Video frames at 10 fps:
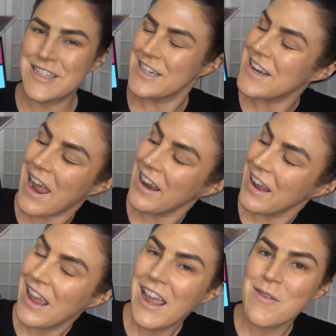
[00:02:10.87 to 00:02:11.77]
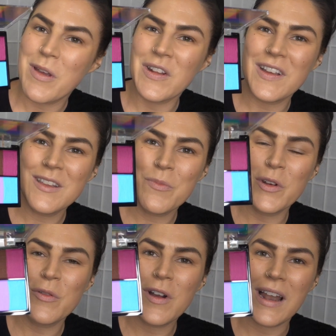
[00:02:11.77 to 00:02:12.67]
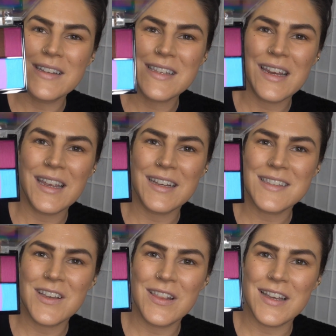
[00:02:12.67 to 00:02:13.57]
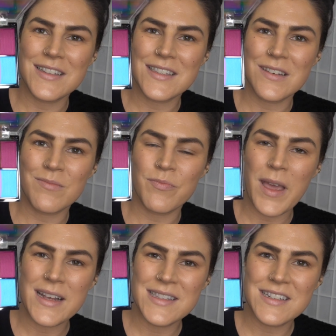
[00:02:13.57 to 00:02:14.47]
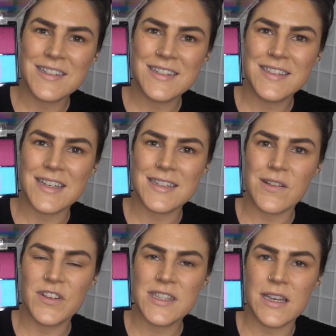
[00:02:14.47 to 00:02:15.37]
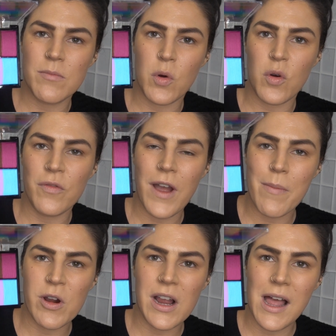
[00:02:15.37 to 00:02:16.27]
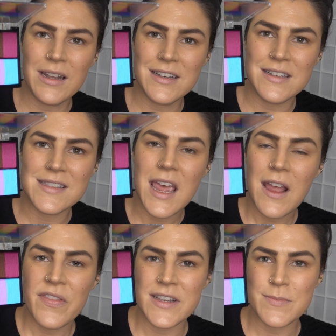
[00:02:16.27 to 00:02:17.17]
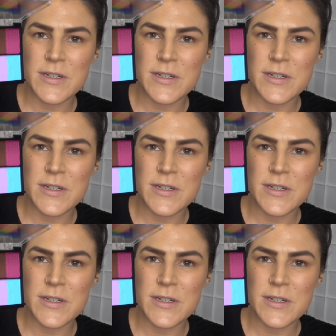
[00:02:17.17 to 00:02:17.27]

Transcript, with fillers: today but look at the beautiful colors in here so there's some pastels there's obviously more vibrant colors there's